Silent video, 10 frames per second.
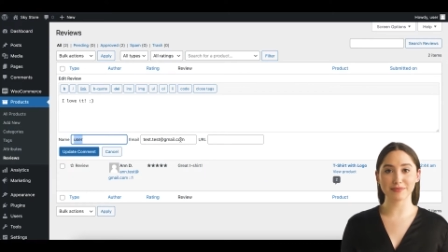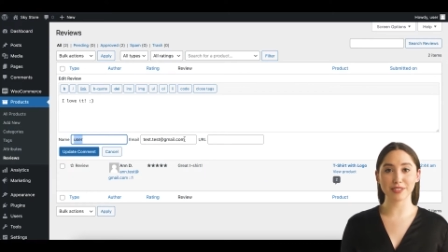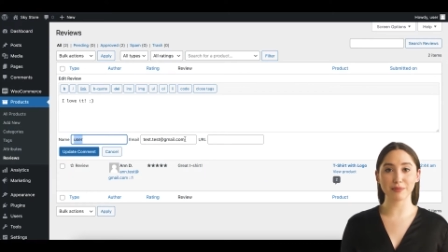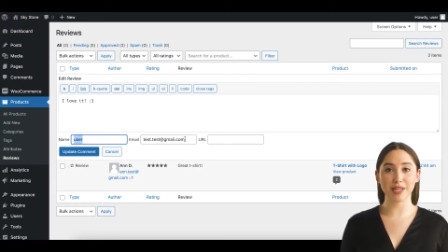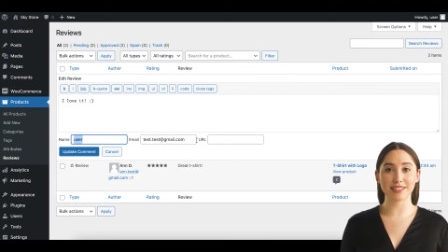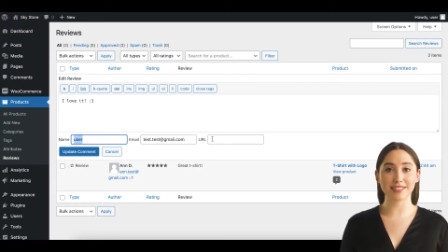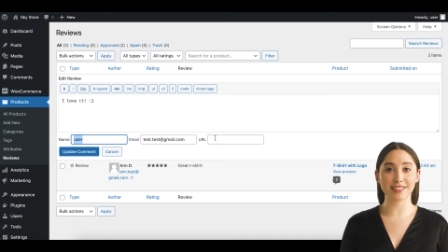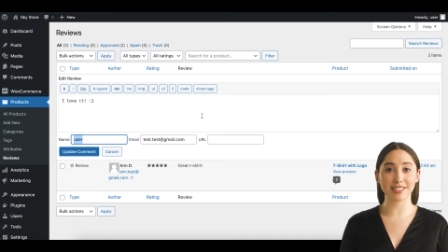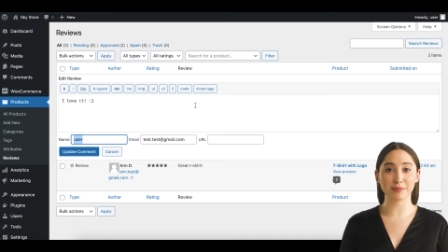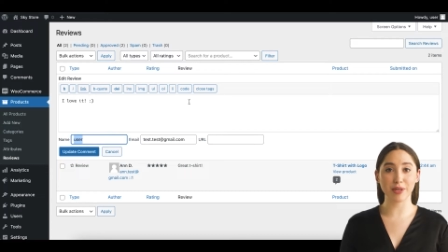The place to
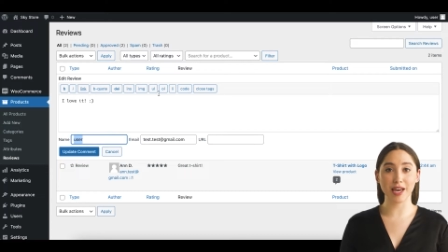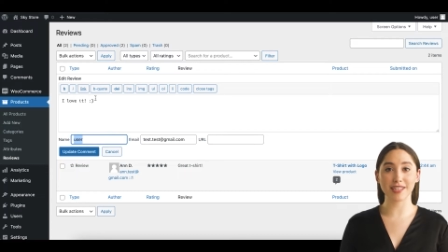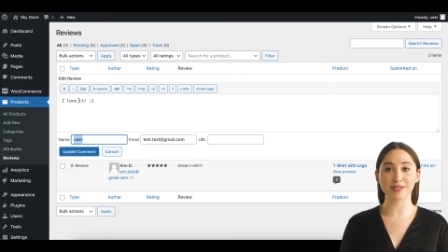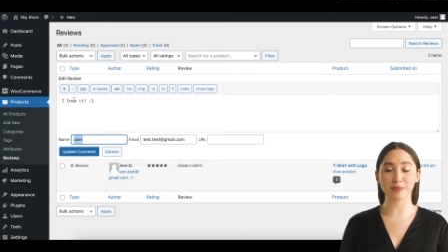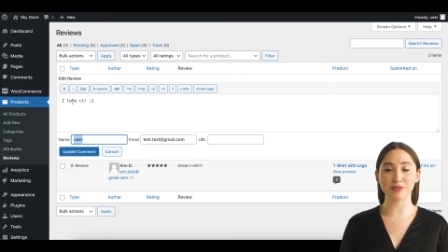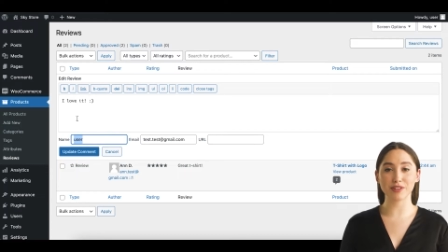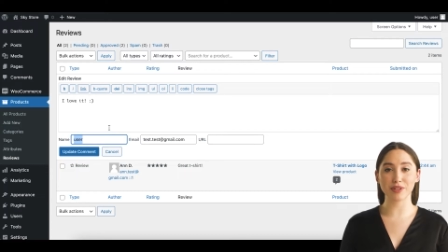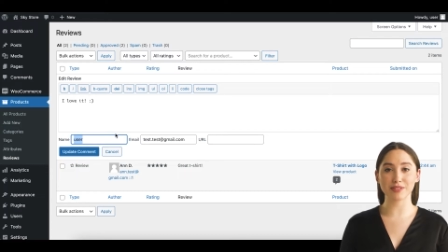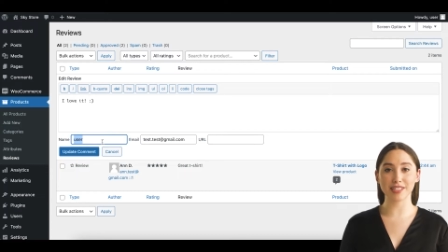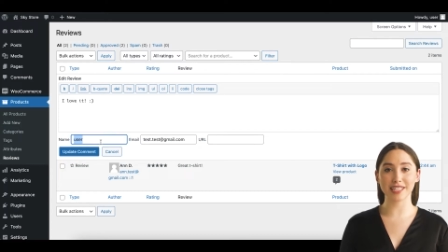see product
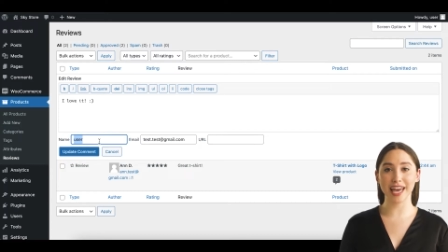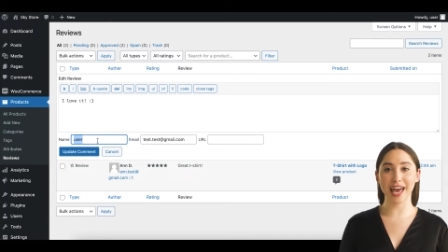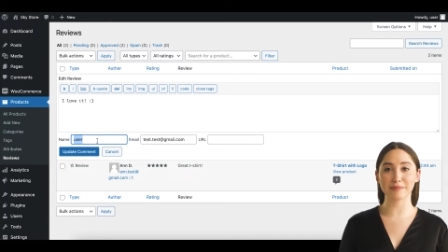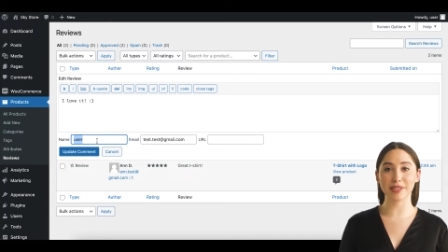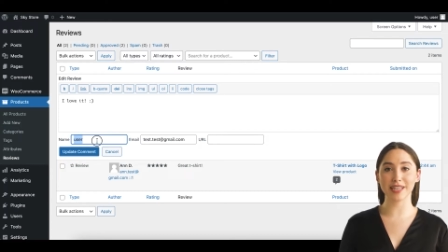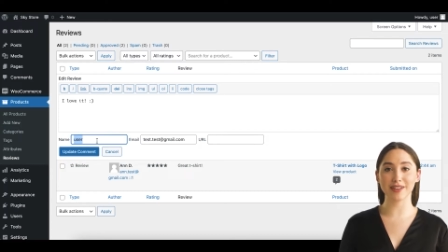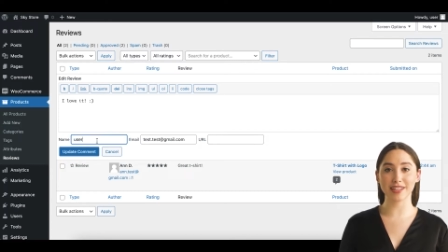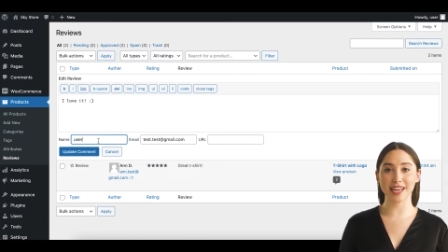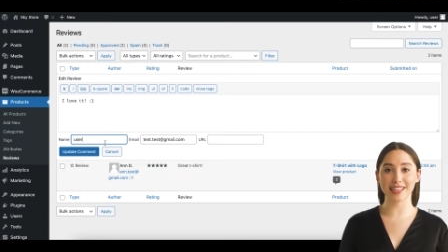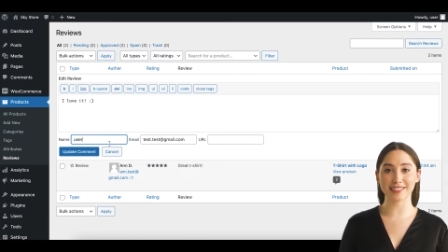reviews in the admin
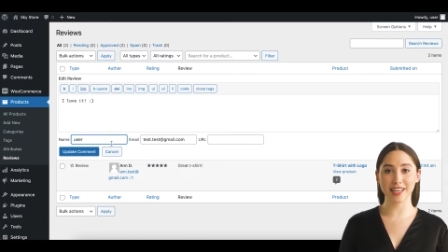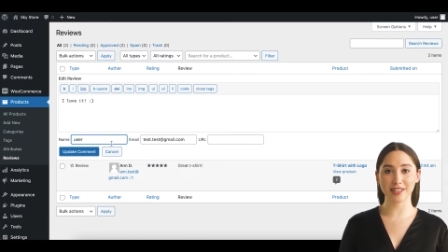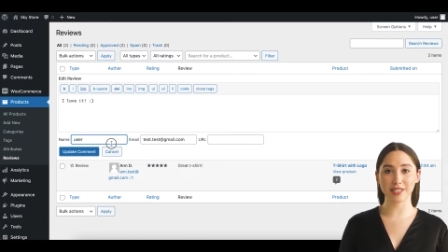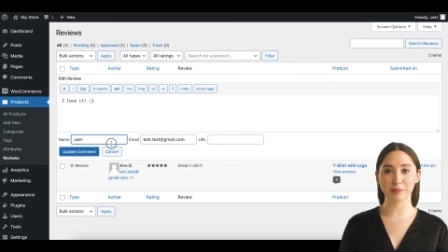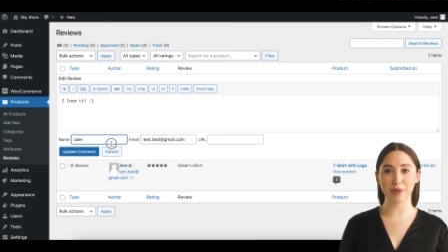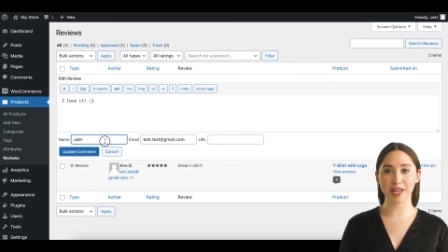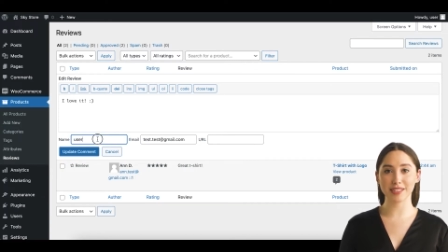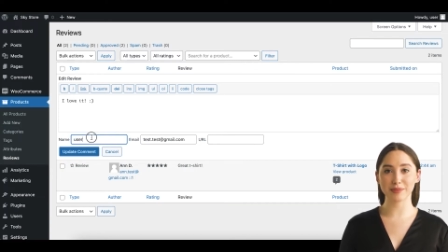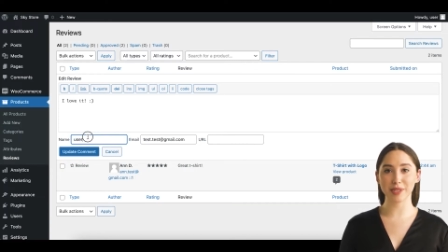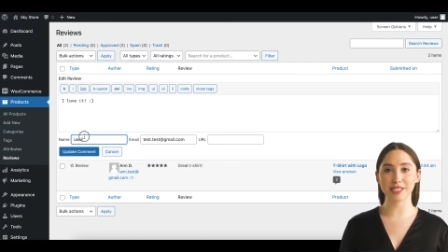area is under the
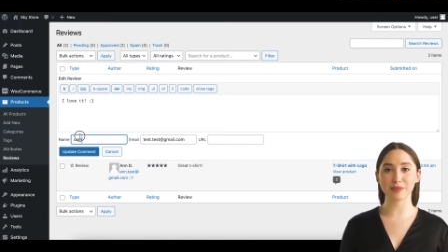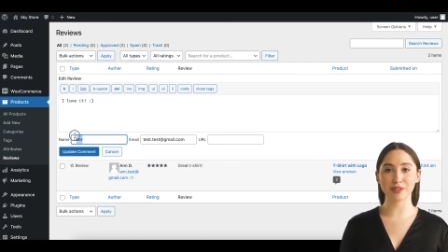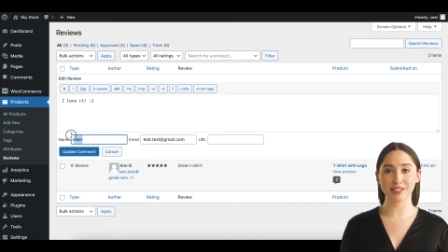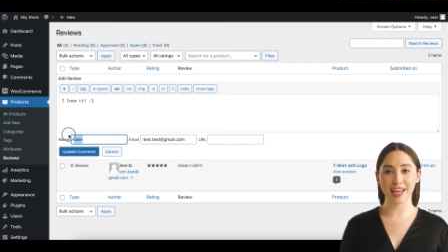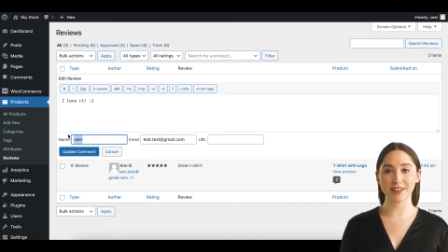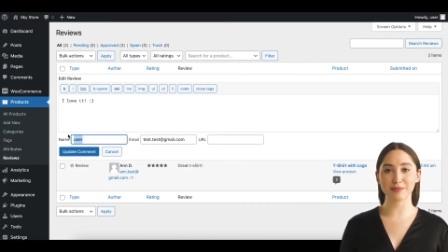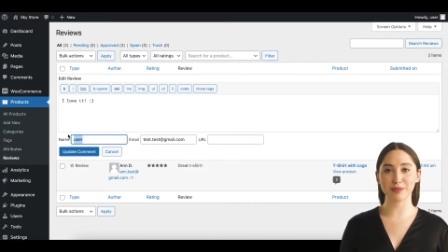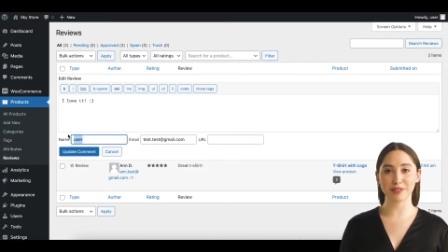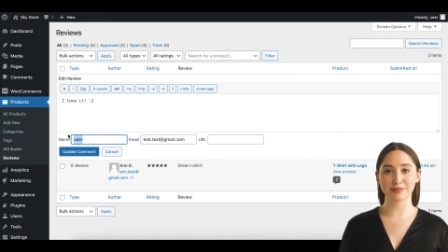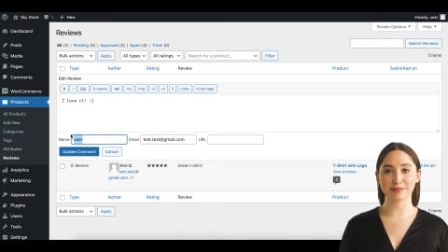products menu in the dashboard.